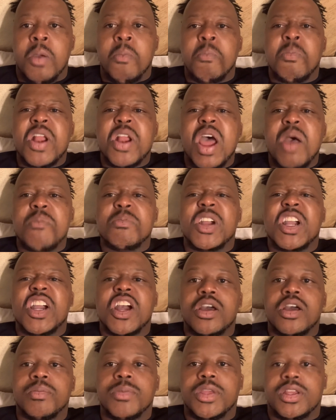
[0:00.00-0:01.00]
But I'm
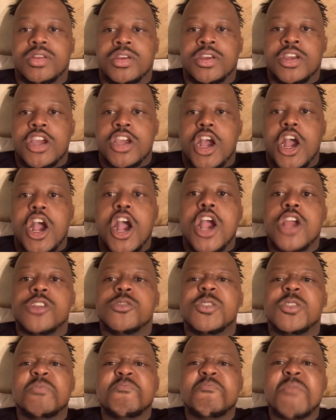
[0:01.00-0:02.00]
coming
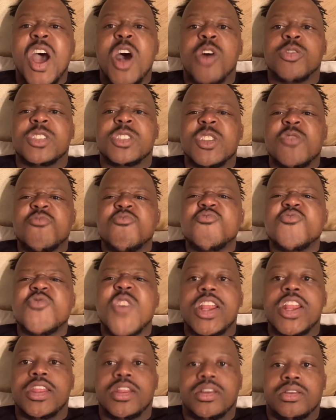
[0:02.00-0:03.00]
100 miles and
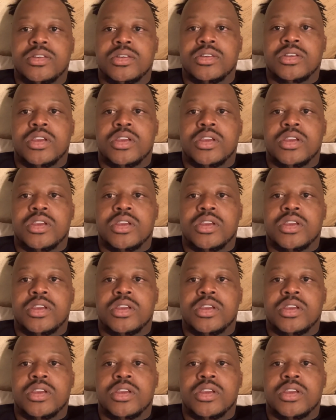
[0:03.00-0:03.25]
running.